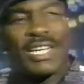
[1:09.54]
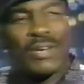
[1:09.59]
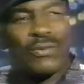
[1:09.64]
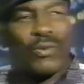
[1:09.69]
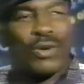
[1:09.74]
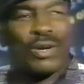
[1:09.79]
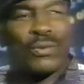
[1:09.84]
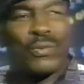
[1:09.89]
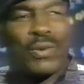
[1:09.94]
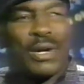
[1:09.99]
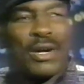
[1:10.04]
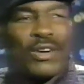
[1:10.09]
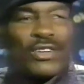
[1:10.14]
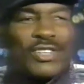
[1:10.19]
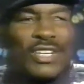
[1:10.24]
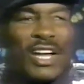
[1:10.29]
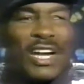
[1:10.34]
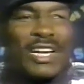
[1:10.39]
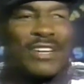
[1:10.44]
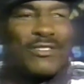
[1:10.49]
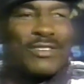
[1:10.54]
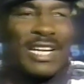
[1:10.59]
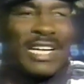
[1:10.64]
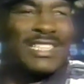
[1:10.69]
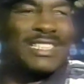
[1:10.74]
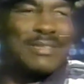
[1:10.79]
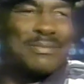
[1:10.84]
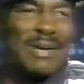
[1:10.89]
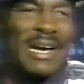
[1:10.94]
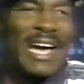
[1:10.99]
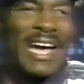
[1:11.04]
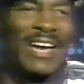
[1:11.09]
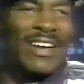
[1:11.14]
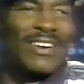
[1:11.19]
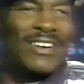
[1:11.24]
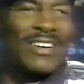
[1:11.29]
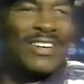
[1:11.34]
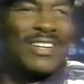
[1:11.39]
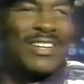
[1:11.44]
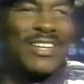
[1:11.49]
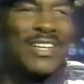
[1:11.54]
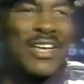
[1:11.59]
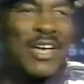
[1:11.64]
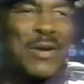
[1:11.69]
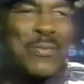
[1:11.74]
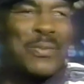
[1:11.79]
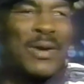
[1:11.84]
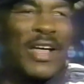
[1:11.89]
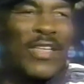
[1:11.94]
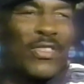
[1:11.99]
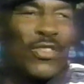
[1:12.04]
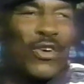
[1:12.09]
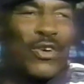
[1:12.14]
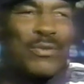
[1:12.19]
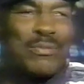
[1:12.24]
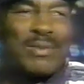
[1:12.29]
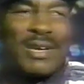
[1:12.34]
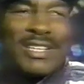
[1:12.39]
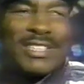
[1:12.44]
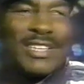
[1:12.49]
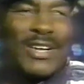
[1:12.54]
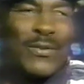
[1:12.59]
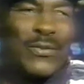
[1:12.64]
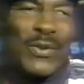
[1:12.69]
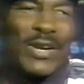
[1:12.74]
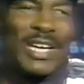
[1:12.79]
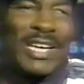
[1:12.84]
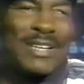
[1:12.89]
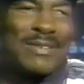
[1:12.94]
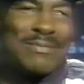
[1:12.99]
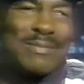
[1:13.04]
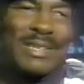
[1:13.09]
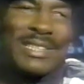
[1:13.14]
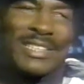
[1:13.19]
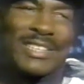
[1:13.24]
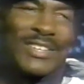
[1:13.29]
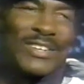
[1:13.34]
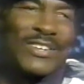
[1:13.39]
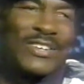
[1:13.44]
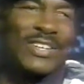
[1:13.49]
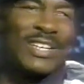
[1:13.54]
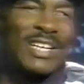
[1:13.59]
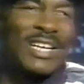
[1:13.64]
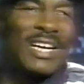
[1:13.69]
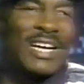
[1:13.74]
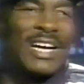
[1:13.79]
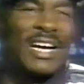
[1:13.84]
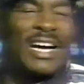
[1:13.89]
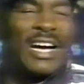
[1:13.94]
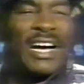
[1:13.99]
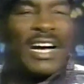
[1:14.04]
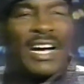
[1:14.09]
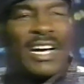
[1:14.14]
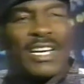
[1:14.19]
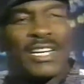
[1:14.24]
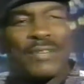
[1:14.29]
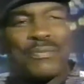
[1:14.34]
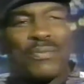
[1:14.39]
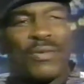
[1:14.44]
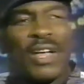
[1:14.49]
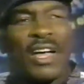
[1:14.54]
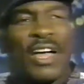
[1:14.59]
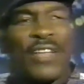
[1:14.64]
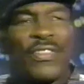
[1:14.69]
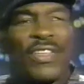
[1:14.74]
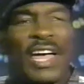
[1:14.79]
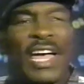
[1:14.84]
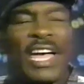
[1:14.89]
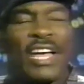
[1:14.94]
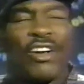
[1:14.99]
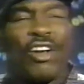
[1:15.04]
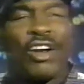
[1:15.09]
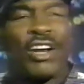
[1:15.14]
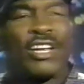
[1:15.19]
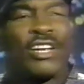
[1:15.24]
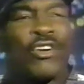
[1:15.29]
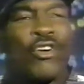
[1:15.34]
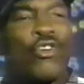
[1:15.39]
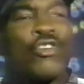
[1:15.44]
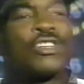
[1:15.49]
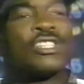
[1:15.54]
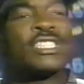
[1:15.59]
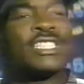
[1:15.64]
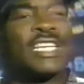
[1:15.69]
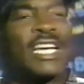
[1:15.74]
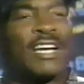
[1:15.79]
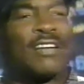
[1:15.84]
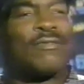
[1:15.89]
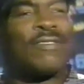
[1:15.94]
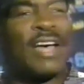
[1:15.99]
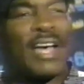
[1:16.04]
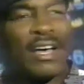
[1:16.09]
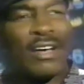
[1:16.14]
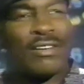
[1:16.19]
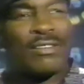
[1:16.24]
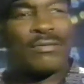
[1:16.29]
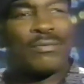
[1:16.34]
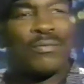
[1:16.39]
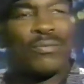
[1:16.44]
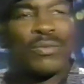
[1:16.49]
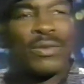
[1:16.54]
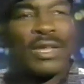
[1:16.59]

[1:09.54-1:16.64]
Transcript: I didn't want to win because Ali was like in my idol. But I thought best I win. But you know, I I, I had Ali hurt in the second round.